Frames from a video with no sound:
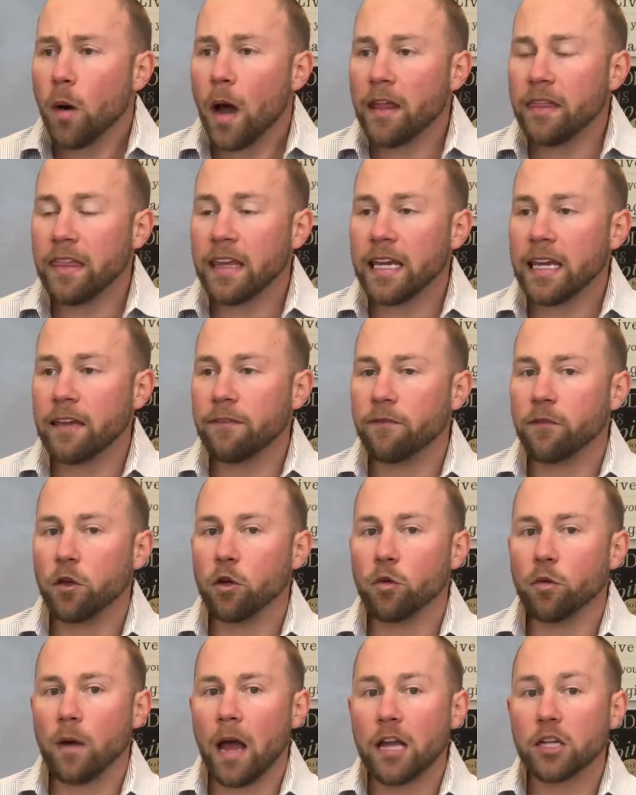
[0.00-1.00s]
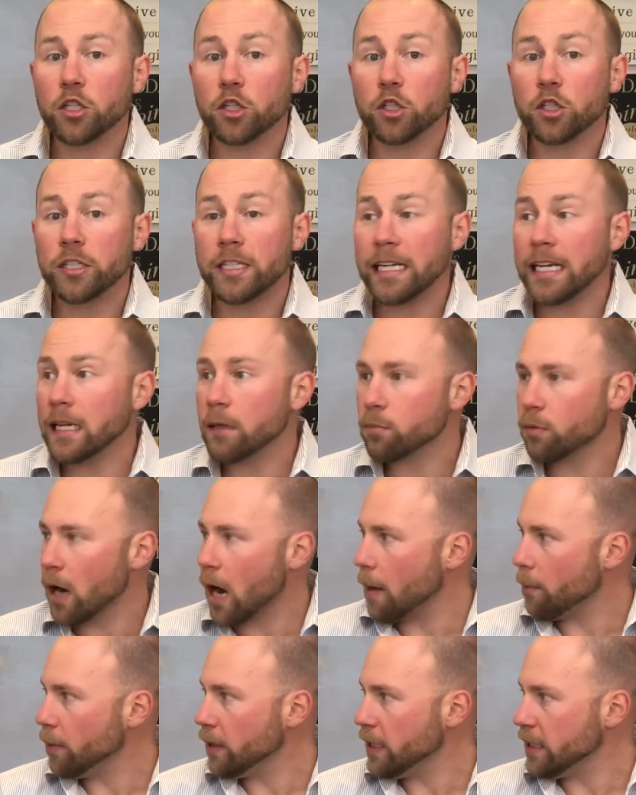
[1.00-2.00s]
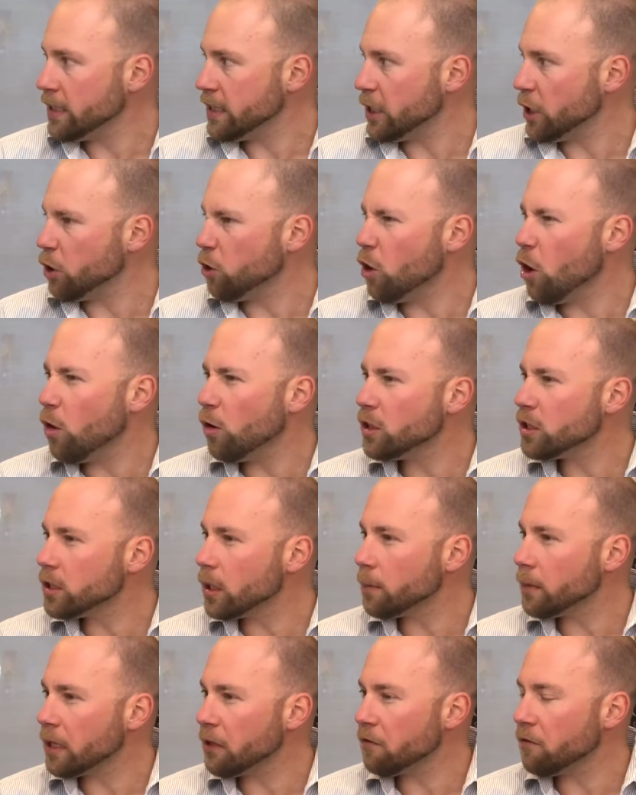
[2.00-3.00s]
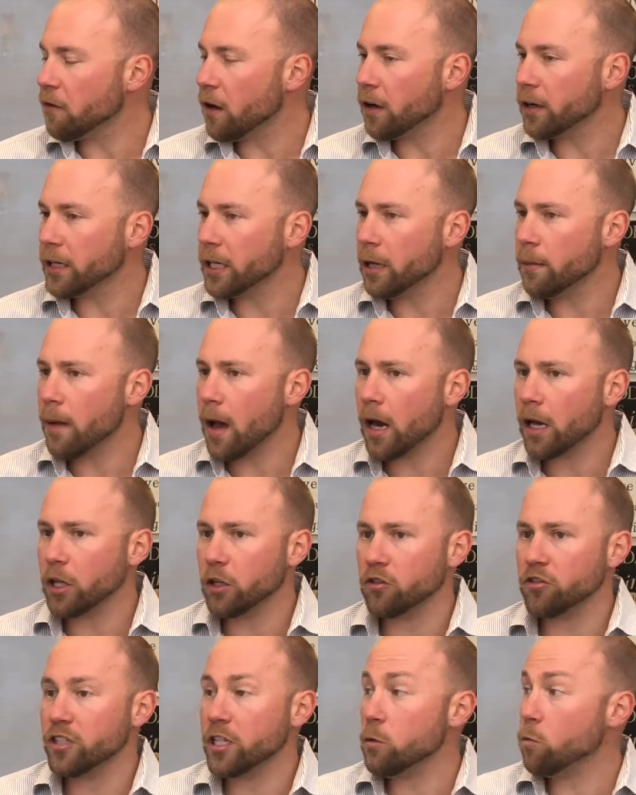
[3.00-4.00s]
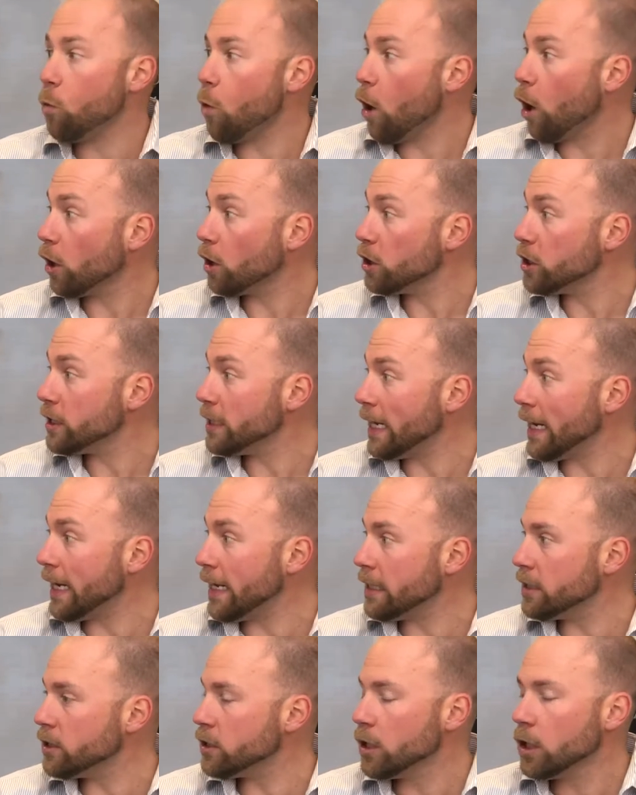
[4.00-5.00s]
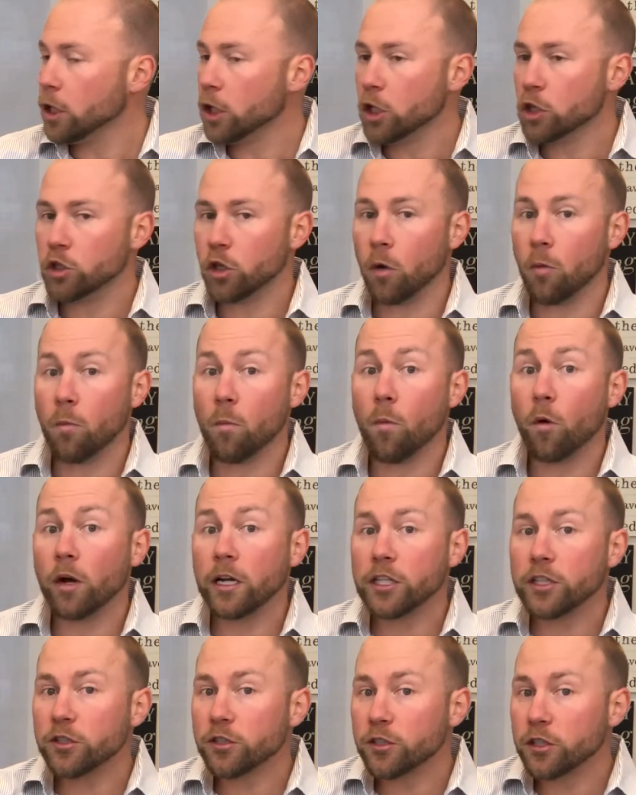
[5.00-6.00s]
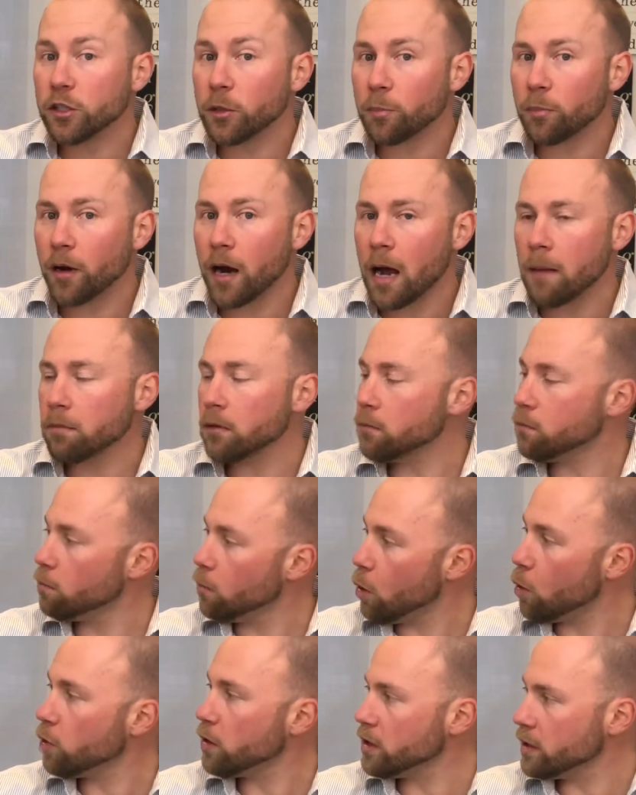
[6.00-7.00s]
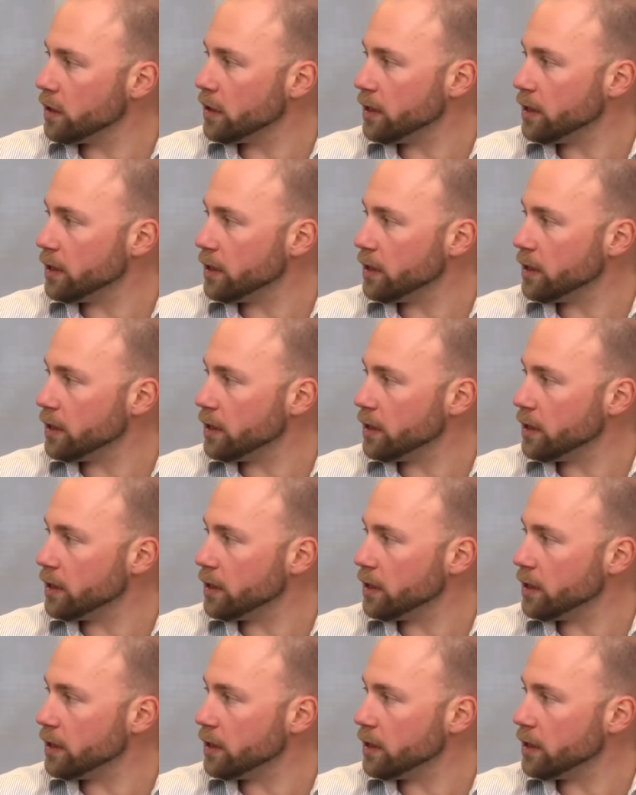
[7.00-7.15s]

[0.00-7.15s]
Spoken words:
I think as you're seeing properties and you notice something funky about it, you see water stains. So moisture is the problem, mold is the